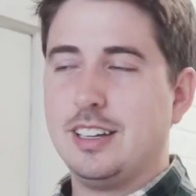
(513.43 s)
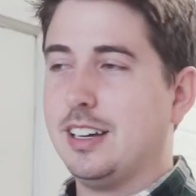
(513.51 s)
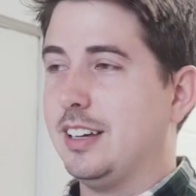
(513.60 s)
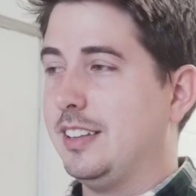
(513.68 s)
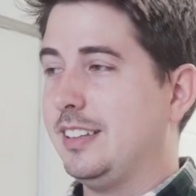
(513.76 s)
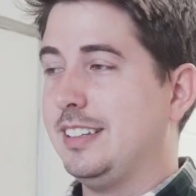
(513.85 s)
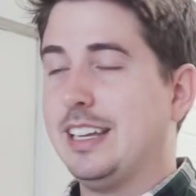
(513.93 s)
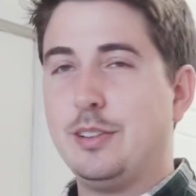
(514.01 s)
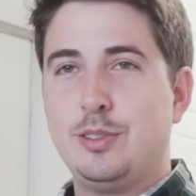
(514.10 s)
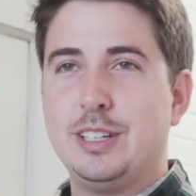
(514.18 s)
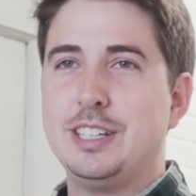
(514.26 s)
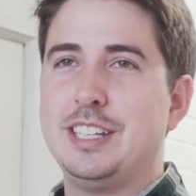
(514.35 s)
the
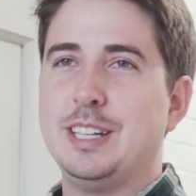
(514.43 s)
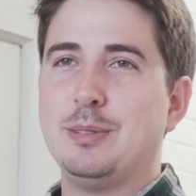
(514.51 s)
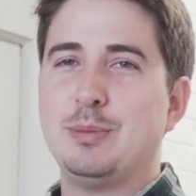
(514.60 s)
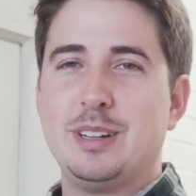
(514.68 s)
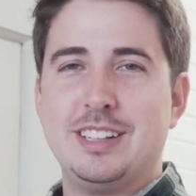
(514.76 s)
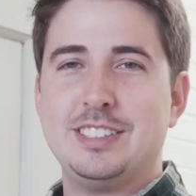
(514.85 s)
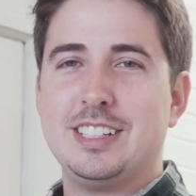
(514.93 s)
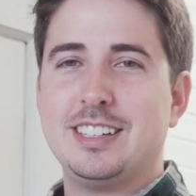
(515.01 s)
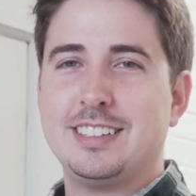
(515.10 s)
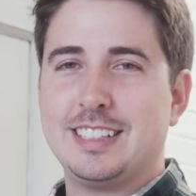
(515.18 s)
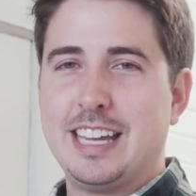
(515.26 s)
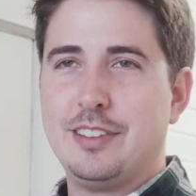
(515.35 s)
never-ending
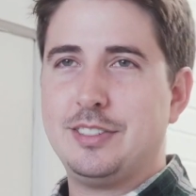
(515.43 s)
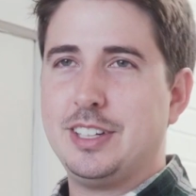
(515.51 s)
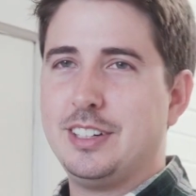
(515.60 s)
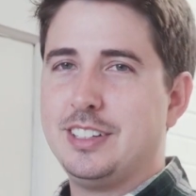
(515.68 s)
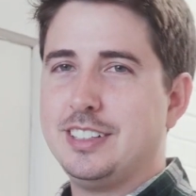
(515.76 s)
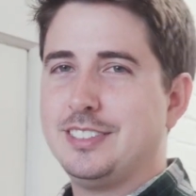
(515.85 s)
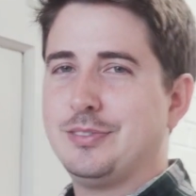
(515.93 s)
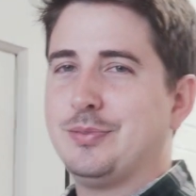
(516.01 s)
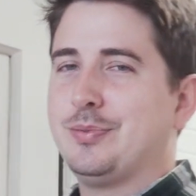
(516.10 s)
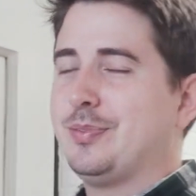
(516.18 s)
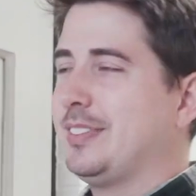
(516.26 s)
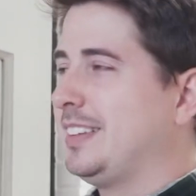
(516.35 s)
project, the cafeteria,
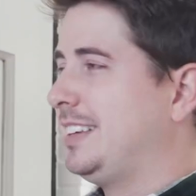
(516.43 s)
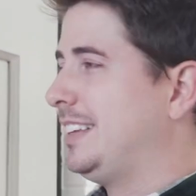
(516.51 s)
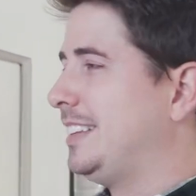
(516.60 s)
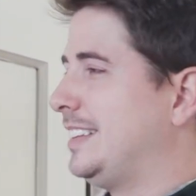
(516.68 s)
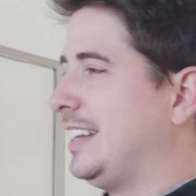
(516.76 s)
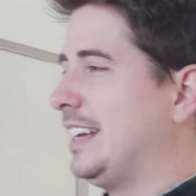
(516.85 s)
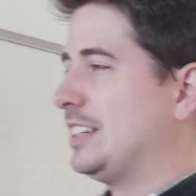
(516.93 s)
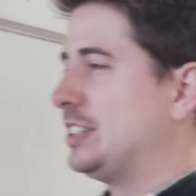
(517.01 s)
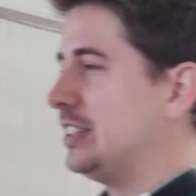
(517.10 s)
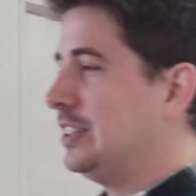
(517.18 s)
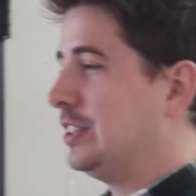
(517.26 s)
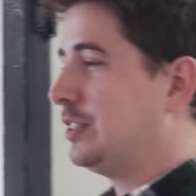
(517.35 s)
that
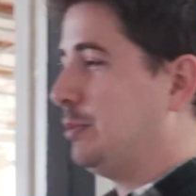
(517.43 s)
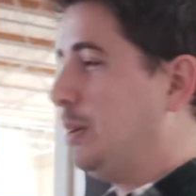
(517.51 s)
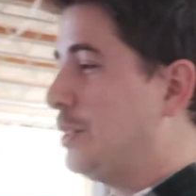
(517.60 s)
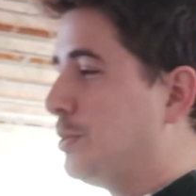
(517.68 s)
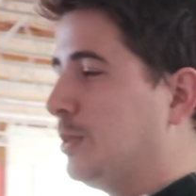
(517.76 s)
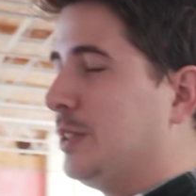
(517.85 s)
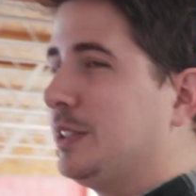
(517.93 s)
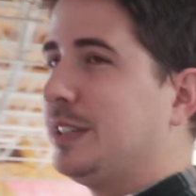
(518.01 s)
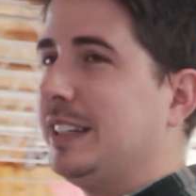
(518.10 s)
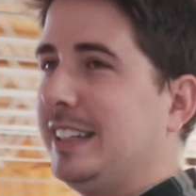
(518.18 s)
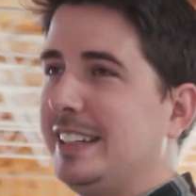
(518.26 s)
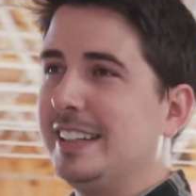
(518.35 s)
actually looks much worse
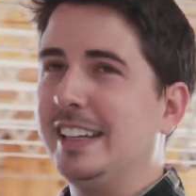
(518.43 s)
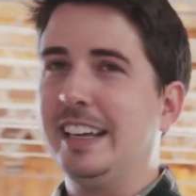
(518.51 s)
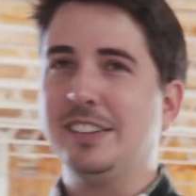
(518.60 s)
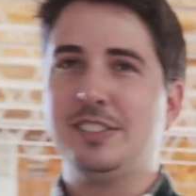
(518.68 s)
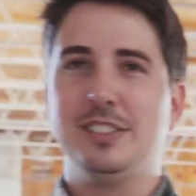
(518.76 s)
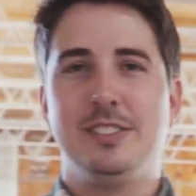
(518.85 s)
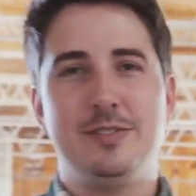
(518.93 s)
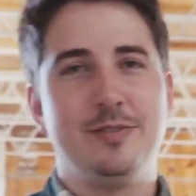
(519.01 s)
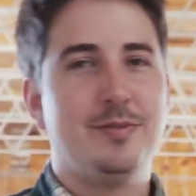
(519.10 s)
than it did last year.